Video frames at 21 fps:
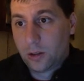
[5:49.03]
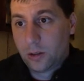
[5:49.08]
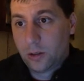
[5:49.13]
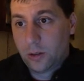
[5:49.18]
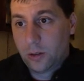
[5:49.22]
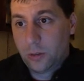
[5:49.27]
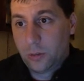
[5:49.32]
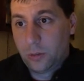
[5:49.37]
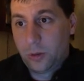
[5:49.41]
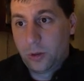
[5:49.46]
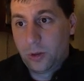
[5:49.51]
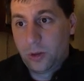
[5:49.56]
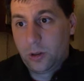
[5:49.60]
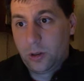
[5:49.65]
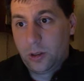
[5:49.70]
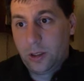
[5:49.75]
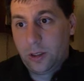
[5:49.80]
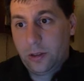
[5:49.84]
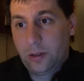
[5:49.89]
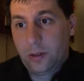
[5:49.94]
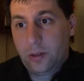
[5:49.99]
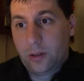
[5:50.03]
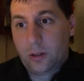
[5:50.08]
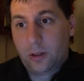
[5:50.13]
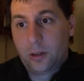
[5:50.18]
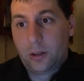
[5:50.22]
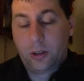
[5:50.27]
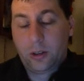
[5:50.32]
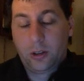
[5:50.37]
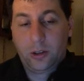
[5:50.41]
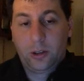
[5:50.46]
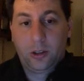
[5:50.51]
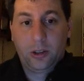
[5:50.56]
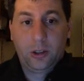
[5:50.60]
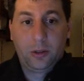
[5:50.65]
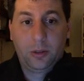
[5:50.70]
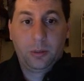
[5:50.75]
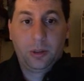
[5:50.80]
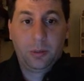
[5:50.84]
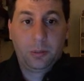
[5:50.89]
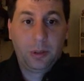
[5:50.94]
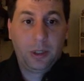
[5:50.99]
So more or less, they're the, they're going to
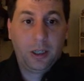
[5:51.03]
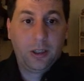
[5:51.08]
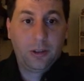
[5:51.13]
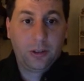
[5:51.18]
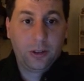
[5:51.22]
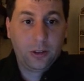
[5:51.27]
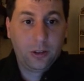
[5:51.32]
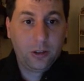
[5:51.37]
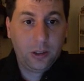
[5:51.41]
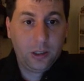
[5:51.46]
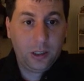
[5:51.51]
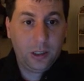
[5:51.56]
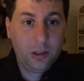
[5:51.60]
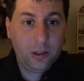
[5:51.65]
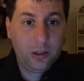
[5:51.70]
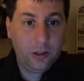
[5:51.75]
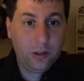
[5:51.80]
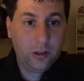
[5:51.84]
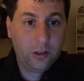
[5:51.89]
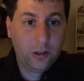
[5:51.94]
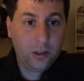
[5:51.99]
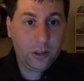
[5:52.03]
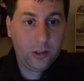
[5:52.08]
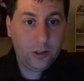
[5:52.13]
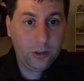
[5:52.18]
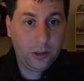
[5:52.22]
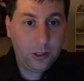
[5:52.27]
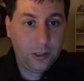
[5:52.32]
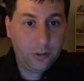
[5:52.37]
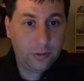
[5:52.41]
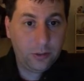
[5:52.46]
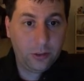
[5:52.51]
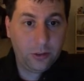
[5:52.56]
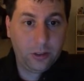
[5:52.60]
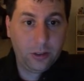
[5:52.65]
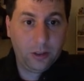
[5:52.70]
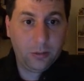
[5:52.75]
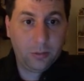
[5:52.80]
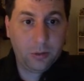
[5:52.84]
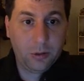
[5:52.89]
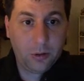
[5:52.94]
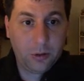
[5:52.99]
be the project lead is another name for
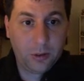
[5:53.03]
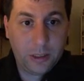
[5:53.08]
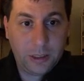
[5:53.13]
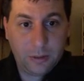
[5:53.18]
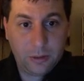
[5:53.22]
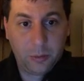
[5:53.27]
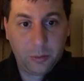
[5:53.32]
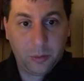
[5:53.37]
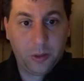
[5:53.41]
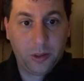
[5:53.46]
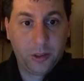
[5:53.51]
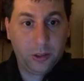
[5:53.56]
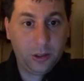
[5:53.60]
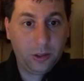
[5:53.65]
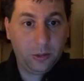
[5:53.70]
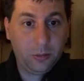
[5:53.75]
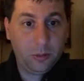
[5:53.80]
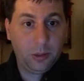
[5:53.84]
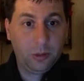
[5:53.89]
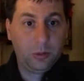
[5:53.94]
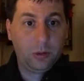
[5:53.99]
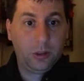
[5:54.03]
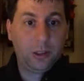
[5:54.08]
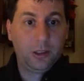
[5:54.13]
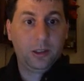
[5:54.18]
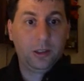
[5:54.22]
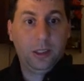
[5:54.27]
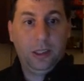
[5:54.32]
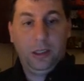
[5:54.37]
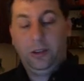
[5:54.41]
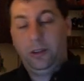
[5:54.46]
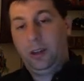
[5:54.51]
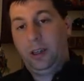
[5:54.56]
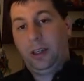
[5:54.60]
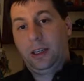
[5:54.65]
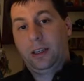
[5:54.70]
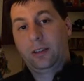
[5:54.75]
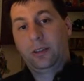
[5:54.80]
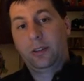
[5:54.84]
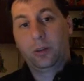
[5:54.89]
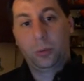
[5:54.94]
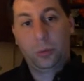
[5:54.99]
chief programmer, but they're going to be the one that's
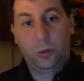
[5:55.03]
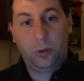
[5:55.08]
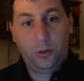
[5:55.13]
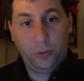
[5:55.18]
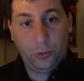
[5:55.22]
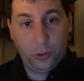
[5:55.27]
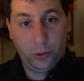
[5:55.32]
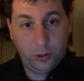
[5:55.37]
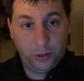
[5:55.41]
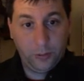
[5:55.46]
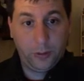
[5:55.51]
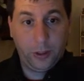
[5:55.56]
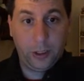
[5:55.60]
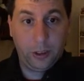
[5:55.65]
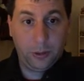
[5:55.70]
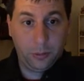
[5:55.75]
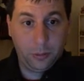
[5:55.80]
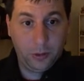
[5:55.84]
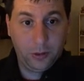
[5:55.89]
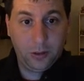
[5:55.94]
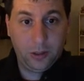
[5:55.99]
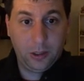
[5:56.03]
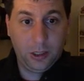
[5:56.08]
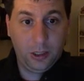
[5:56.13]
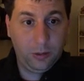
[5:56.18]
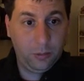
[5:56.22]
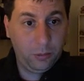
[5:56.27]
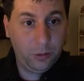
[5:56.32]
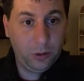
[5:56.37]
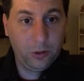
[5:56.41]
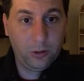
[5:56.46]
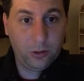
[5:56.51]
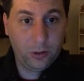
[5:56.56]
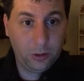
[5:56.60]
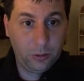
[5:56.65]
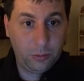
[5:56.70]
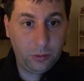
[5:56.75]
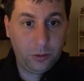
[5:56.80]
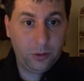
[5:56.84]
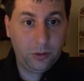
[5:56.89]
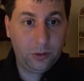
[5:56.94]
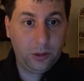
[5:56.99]
answerable for the development team, usually
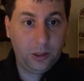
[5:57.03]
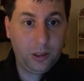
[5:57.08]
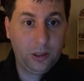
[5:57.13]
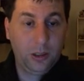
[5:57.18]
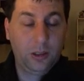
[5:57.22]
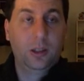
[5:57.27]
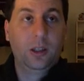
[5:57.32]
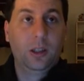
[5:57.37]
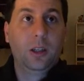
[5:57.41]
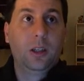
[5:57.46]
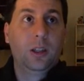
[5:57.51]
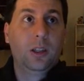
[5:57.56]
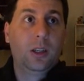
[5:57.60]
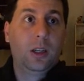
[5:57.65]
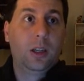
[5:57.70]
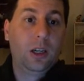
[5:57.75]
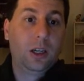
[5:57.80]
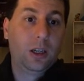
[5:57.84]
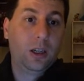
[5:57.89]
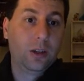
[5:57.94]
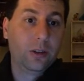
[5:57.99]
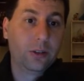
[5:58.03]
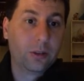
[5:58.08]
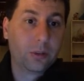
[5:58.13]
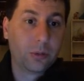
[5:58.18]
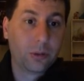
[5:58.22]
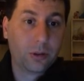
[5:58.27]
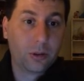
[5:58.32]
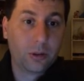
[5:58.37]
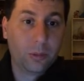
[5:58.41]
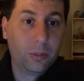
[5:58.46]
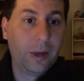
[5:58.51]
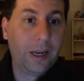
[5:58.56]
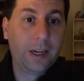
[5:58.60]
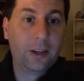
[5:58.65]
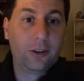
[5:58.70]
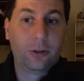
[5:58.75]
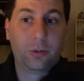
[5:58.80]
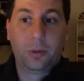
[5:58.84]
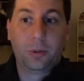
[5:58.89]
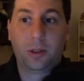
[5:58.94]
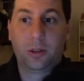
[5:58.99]
between uh, some sort of
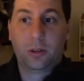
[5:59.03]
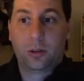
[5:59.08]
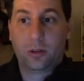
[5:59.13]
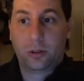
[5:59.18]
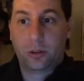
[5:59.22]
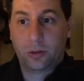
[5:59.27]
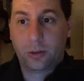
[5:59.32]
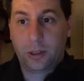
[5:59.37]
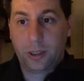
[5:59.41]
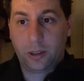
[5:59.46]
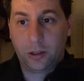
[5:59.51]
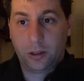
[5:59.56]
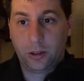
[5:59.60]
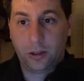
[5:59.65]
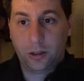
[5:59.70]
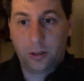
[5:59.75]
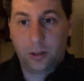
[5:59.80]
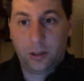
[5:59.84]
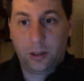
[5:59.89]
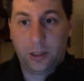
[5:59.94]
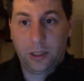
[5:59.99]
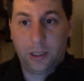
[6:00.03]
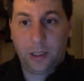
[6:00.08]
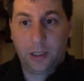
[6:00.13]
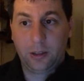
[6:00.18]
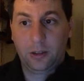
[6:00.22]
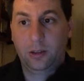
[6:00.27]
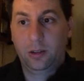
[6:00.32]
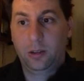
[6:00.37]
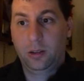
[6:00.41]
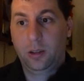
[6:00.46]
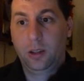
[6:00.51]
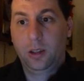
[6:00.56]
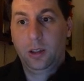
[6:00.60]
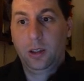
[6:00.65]
management or directly to the client.